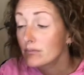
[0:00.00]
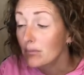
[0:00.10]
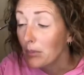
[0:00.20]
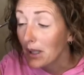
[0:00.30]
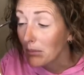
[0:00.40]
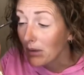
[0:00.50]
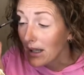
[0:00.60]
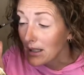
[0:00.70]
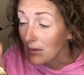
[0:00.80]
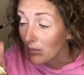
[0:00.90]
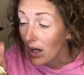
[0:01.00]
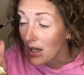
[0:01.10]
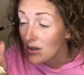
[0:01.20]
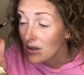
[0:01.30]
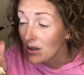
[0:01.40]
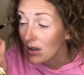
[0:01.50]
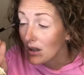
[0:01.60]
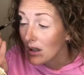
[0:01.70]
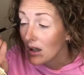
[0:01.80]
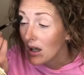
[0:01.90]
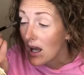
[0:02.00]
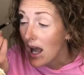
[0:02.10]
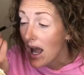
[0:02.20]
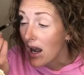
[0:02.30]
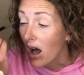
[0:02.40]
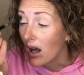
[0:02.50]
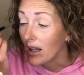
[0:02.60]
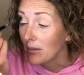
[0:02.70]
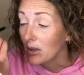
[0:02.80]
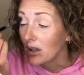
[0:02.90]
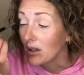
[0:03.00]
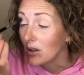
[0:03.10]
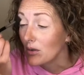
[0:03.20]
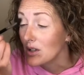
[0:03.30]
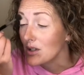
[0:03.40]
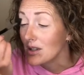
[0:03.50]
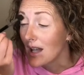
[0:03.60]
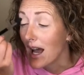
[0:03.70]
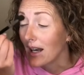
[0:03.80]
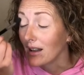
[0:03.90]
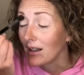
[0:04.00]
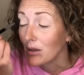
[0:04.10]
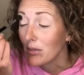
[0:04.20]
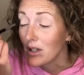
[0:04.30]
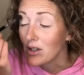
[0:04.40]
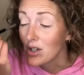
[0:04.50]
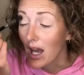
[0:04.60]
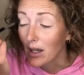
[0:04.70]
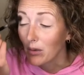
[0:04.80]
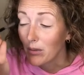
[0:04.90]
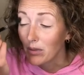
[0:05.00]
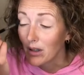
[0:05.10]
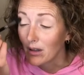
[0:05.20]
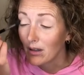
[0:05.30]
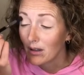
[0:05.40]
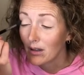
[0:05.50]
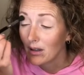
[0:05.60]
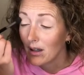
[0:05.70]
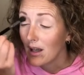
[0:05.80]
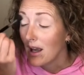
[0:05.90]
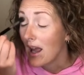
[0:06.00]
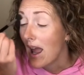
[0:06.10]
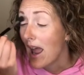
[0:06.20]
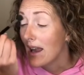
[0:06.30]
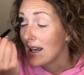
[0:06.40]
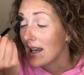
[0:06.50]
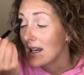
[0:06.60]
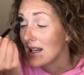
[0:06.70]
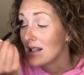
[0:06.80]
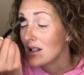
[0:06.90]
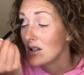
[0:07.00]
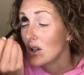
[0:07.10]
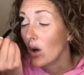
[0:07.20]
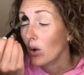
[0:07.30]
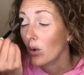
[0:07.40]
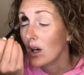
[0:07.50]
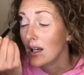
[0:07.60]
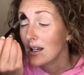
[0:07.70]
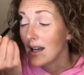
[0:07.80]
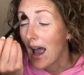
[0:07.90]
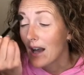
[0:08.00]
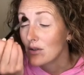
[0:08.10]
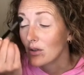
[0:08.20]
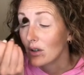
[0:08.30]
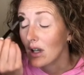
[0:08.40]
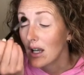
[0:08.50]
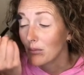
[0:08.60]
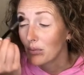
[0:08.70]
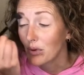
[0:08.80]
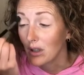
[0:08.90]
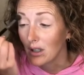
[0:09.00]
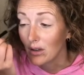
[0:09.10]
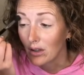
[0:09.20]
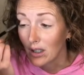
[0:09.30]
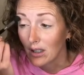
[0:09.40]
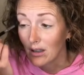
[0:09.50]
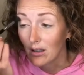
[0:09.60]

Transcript: big blending brush, and all I'm gonna do is just add a little bit of shadow up here. And it is so natural and pretty looking